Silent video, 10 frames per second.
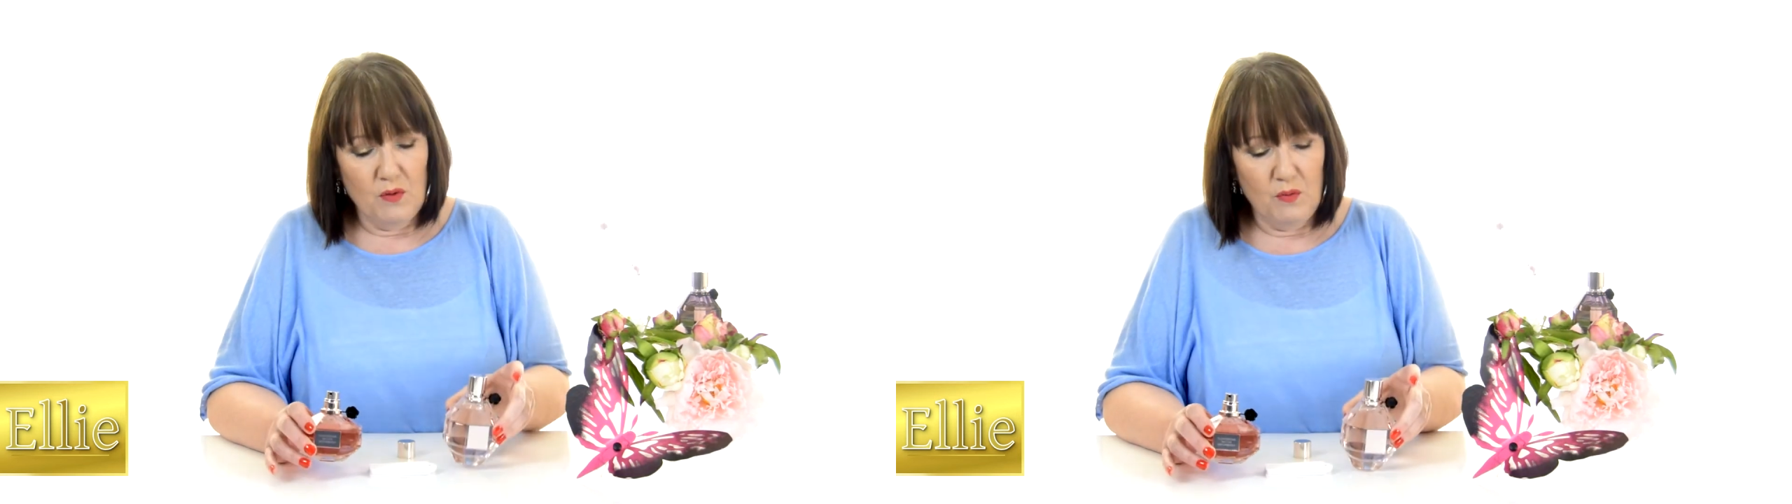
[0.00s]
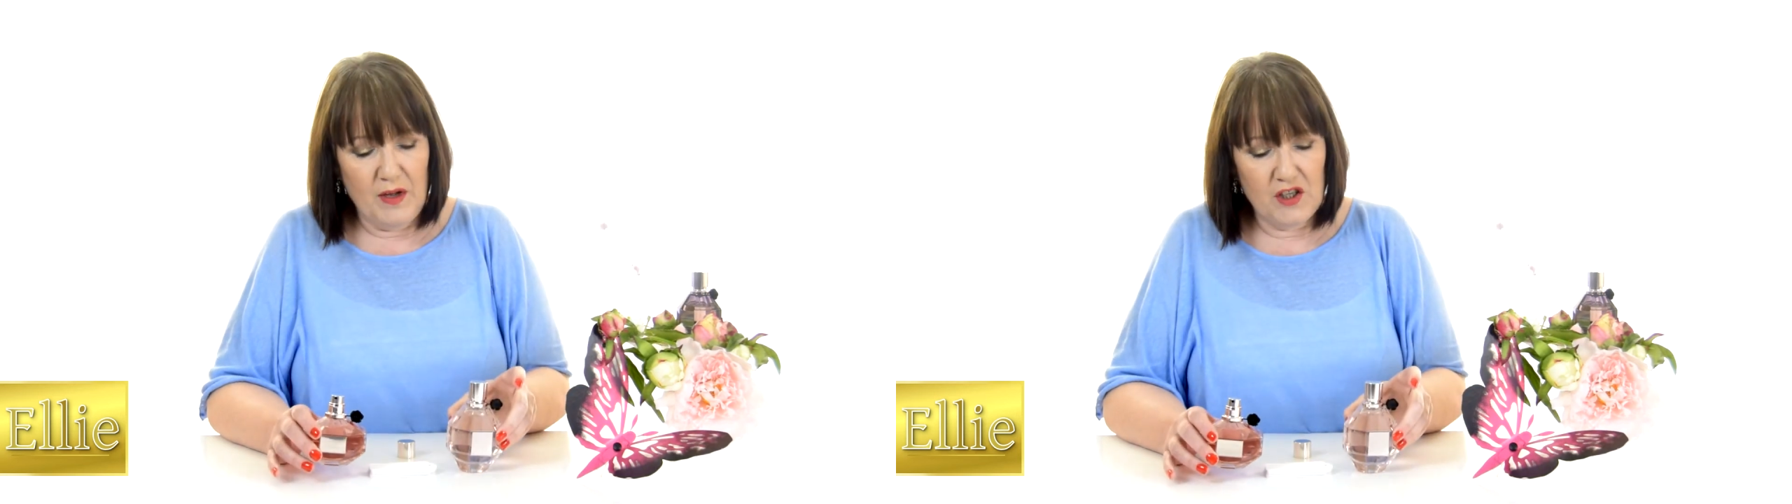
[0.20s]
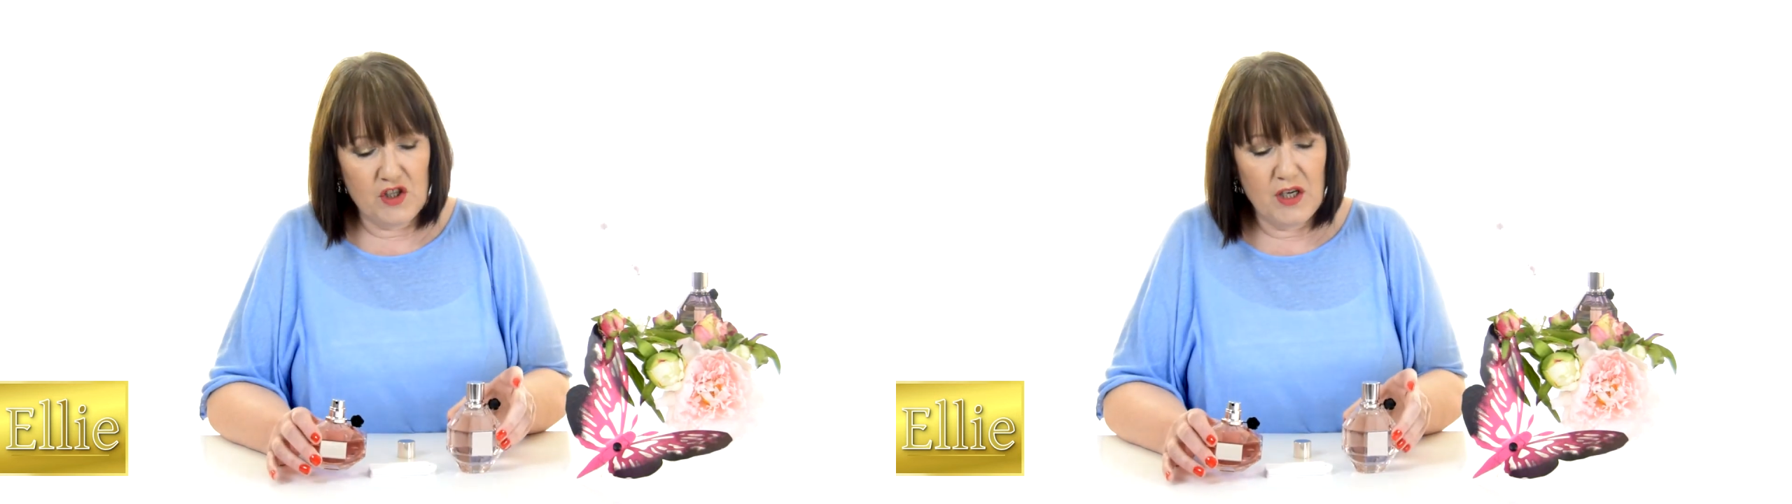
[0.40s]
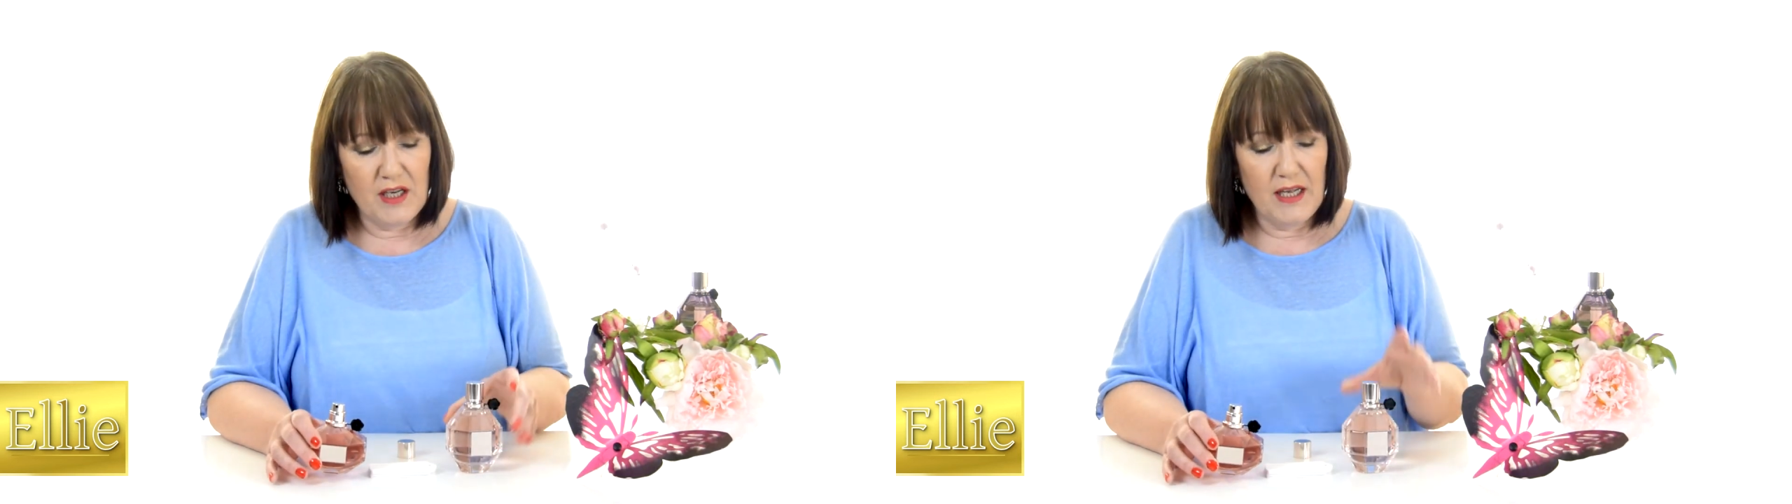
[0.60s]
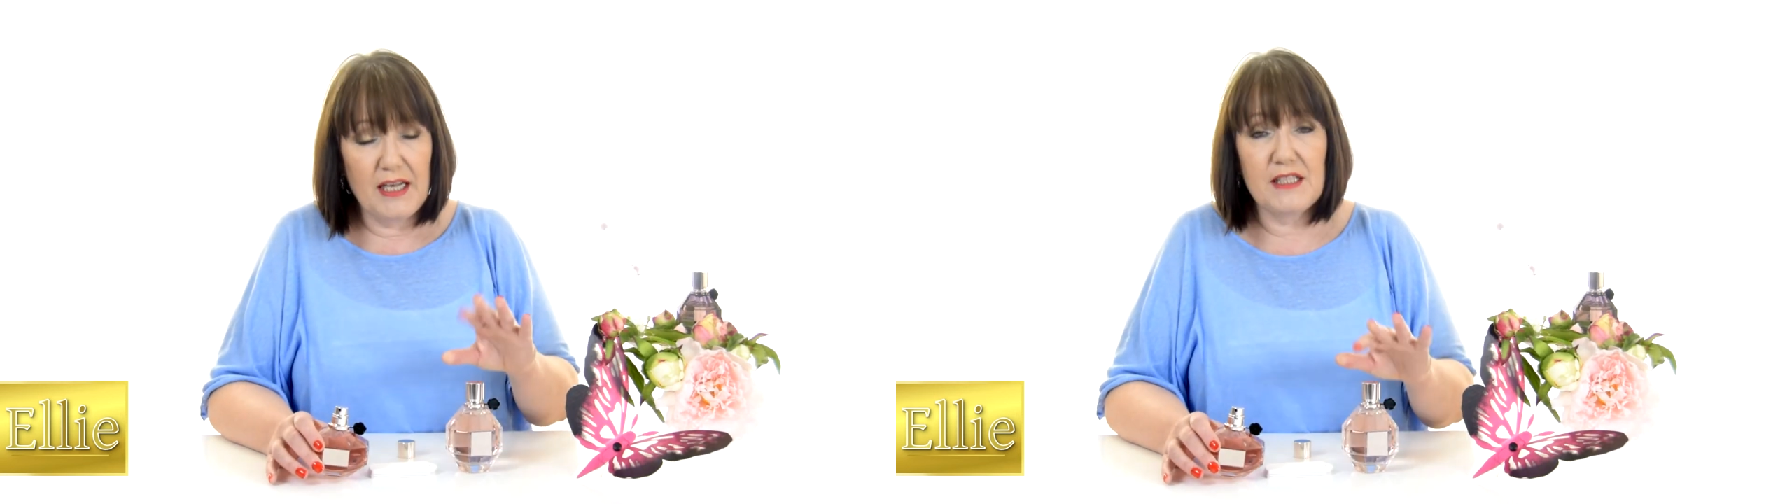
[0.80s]
which
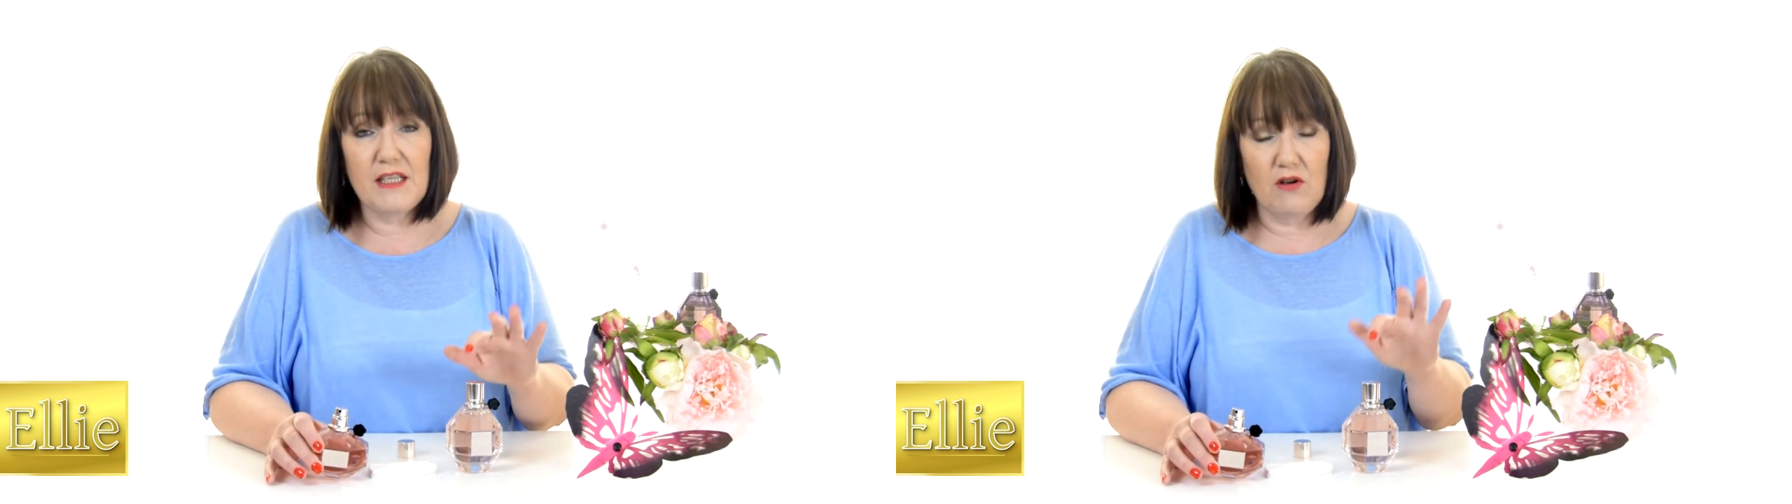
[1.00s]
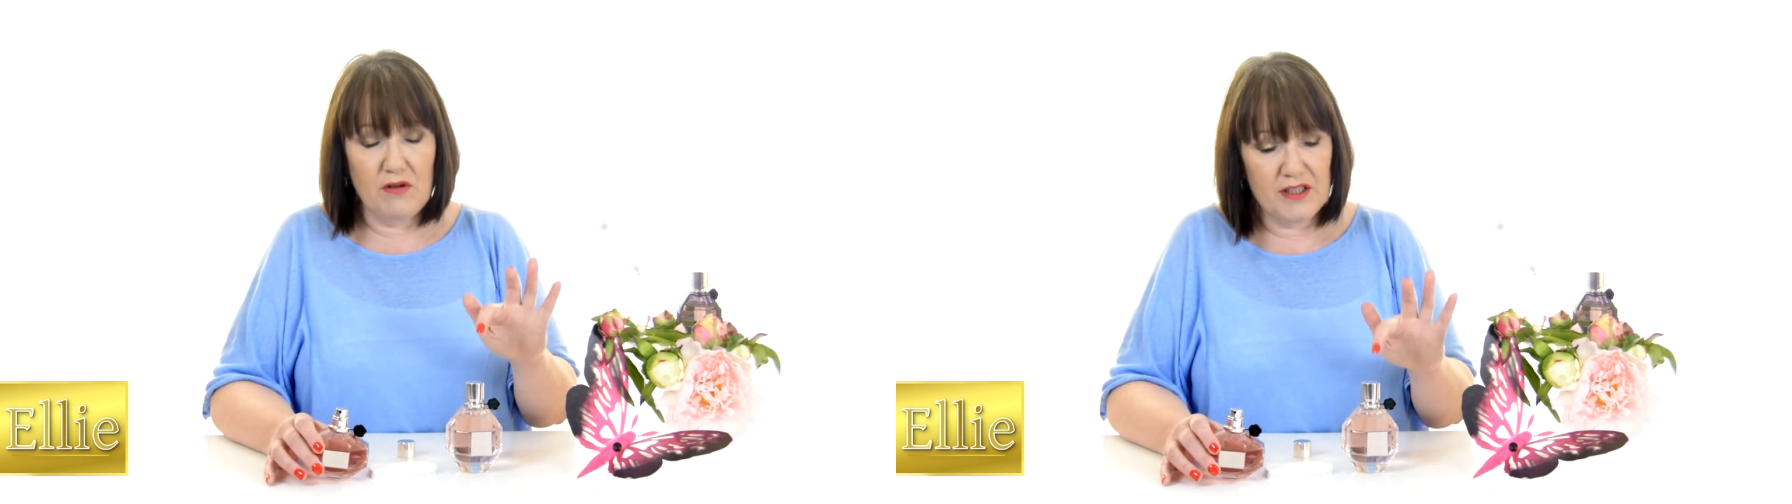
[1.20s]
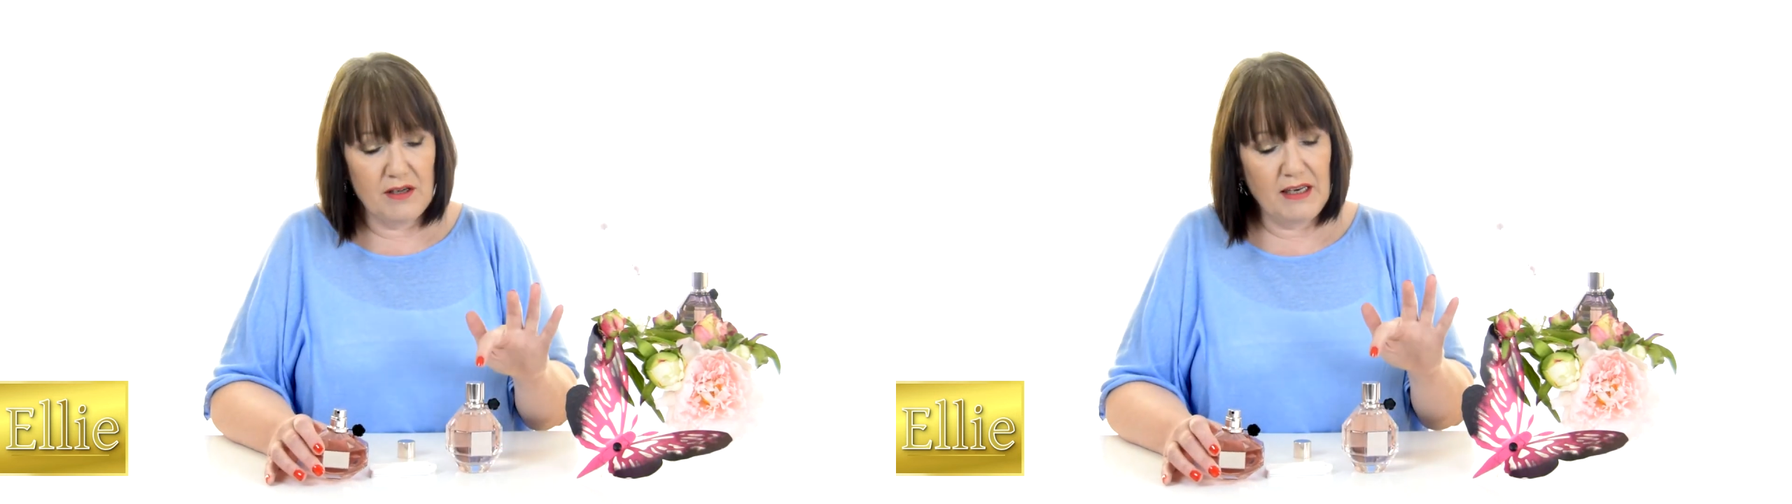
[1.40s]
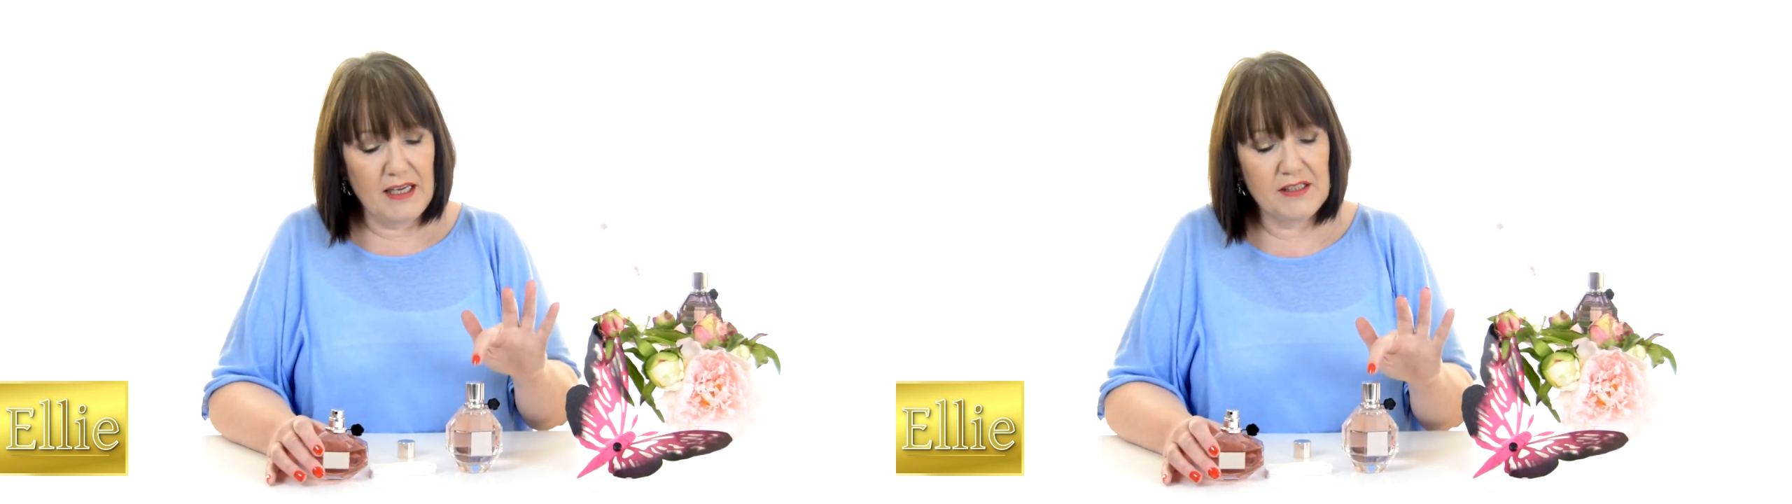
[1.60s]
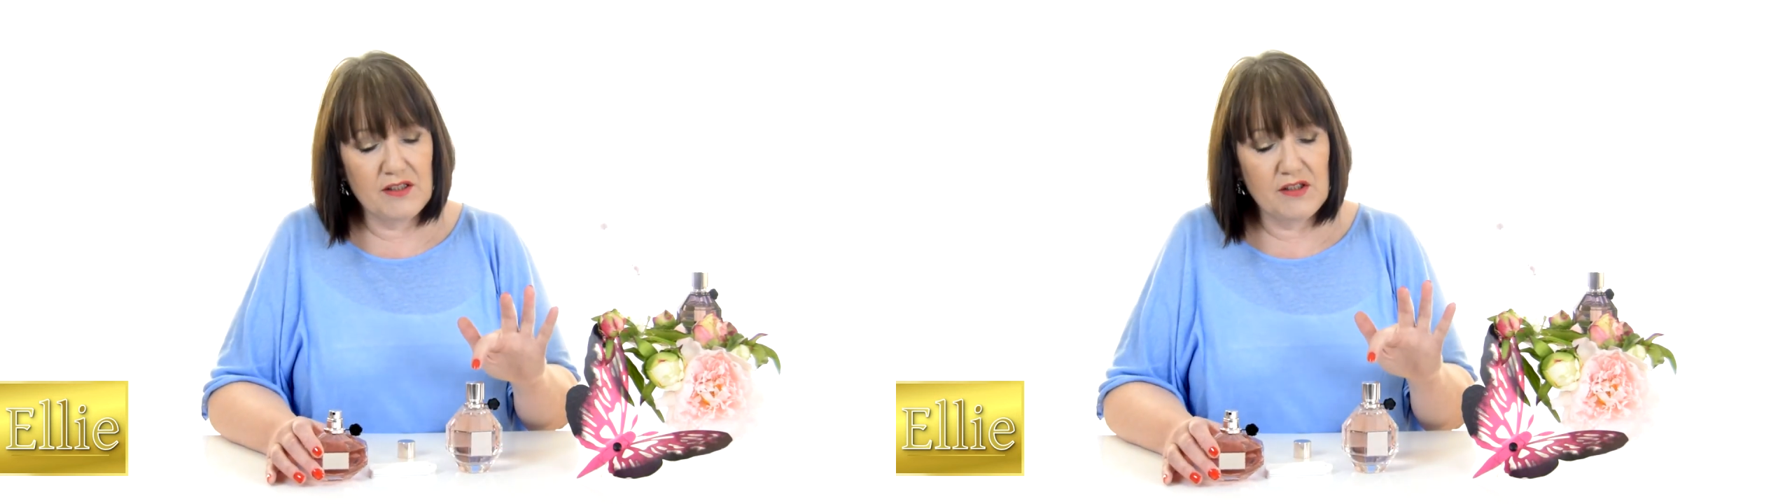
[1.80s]
is also classed